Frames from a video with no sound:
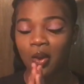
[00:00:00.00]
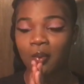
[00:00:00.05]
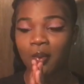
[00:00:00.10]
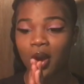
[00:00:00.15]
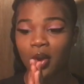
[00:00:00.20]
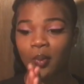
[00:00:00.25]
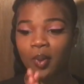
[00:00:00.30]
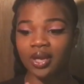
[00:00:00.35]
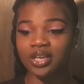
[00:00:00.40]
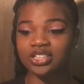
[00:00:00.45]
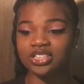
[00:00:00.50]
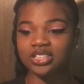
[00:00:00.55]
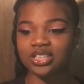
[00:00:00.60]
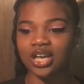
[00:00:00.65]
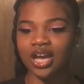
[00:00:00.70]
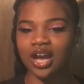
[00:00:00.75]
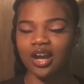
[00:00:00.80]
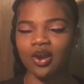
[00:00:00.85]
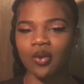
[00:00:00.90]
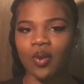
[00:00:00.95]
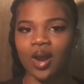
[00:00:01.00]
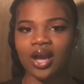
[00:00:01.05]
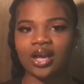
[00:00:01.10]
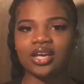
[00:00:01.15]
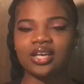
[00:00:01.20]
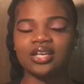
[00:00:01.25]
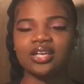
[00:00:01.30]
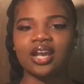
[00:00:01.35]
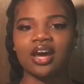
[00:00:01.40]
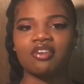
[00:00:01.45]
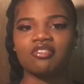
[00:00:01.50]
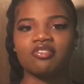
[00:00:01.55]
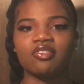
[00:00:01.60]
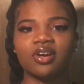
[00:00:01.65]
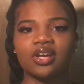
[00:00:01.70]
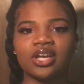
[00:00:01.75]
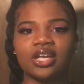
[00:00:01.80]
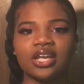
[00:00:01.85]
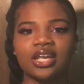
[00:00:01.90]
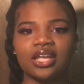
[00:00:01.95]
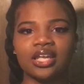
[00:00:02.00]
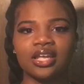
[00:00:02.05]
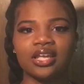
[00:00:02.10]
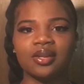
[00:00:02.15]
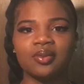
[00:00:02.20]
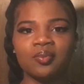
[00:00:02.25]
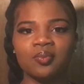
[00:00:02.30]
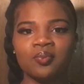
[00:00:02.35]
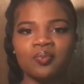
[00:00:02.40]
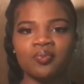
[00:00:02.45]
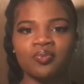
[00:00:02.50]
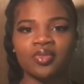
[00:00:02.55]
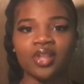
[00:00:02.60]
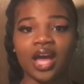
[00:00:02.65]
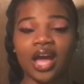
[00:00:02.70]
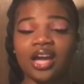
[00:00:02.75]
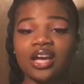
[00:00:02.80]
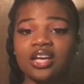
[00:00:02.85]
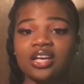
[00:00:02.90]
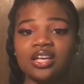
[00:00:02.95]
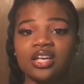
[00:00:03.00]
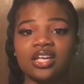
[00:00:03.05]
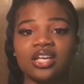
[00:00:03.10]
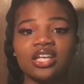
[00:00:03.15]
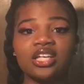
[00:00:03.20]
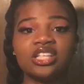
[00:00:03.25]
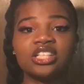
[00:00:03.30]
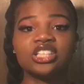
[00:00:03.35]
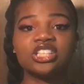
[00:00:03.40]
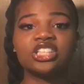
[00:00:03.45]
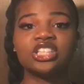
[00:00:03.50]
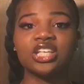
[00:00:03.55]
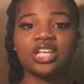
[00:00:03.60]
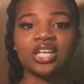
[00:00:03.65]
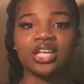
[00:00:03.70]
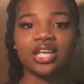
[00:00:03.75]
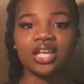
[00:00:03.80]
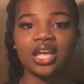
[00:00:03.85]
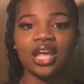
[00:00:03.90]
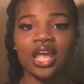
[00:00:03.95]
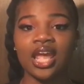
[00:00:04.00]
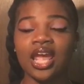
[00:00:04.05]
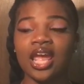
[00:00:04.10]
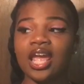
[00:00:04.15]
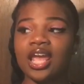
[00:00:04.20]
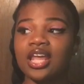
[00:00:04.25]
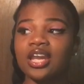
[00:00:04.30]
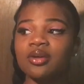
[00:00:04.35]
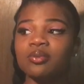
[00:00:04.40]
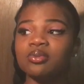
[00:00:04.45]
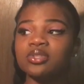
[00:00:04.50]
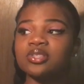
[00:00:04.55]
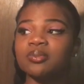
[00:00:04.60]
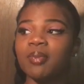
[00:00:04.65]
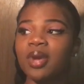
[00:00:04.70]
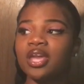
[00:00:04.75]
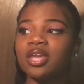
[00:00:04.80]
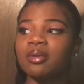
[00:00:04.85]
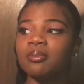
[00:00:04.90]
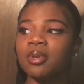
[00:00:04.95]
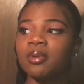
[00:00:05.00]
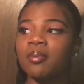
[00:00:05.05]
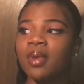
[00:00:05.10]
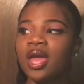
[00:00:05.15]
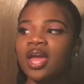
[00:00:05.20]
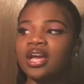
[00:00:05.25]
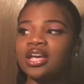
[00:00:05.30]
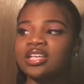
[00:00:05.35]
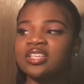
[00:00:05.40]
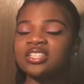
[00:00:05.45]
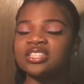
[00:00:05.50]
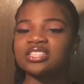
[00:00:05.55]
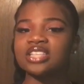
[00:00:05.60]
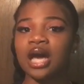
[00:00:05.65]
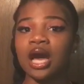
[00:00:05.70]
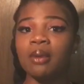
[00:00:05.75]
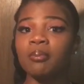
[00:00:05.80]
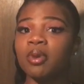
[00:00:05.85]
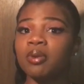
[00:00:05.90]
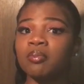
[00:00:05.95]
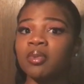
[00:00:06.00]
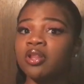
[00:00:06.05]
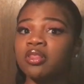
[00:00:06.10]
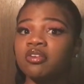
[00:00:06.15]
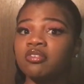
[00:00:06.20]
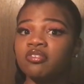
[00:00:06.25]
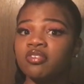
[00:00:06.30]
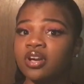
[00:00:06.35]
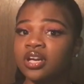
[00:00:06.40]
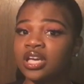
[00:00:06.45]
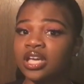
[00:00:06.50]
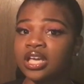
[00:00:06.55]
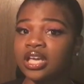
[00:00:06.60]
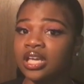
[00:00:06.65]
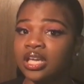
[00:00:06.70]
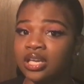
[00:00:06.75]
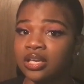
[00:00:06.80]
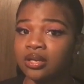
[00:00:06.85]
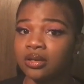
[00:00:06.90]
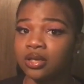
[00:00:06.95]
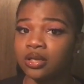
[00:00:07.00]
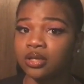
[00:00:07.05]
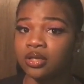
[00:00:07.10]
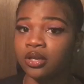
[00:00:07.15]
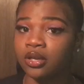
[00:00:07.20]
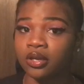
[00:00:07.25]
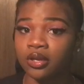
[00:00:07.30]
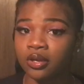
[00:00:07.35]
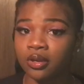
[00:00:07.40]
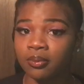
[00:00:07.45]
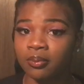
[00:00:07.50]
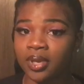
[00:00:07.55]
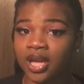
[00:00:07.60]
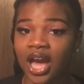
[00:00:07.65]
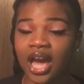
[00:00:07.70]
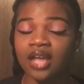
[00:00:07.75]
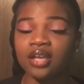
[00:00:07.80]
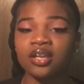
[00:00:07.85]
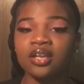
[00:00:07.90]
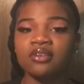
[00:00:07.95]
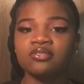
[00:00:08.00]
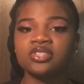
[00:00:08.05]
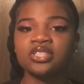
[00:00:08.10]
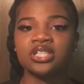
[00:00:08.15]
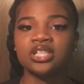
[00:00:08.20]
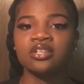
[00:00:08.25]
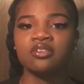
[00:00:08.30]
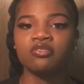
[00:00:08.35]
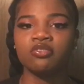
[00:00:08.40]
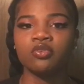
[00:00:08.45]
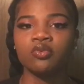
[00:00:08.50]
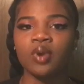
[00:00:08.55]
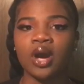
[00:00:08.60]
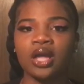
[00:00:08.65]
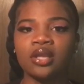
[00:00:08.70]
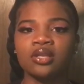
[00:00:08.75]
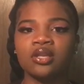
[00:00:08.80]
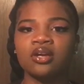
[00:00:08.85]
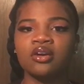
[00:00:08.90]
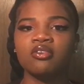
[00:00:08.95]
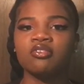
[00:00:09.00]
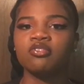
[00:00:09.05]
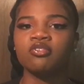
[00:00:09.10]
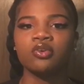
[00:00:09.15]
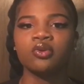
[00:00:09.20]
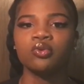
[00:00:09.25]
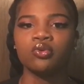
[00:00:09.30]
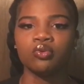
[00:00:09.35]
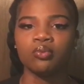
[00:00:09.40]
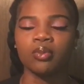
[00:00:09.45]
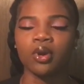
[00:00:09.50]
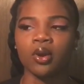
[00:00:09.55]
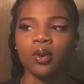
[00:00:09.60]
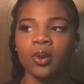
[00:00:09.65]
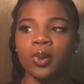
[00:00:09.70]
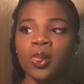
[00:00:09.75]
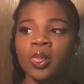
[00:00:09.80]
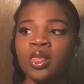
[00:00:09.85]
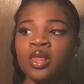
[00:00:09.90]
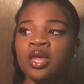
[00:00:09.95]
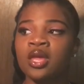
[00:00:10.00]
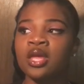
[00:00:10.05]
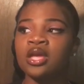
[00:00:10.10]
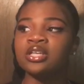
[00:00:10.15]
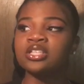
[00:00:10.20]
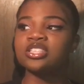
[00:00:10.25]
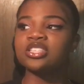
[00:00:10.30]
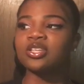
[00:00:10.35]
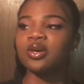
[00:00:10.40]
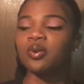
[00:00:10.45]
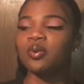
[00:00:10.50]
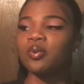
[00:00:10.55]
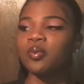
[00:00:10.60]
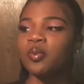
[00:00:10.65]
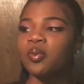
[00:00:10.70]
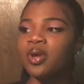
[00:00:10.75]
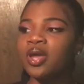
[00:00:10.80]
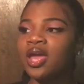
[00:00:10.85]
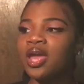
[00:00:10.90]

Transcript: on my way to Chicago, I could not fucking eat. I couldn't eat shit. And it was making me mad because I'm a motherfucking eater. You heard me? I love to eat food. I love food, bro. So